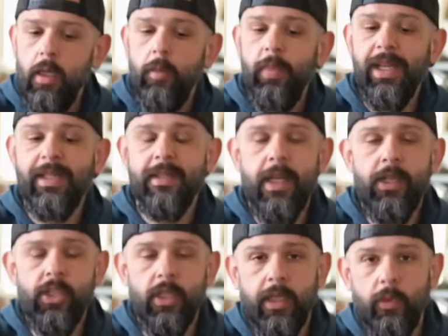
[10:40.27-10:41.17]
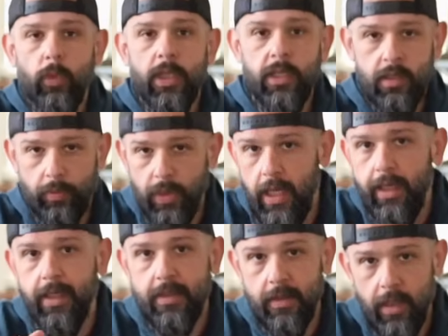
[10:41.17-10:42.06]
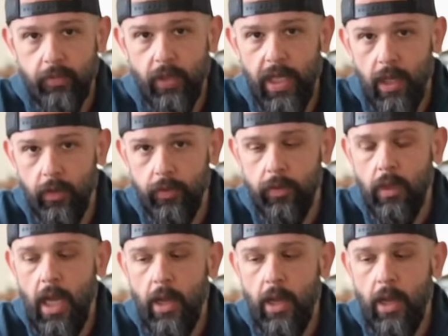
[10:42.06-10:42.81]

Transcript: But essentially, when the supply gets leveled out,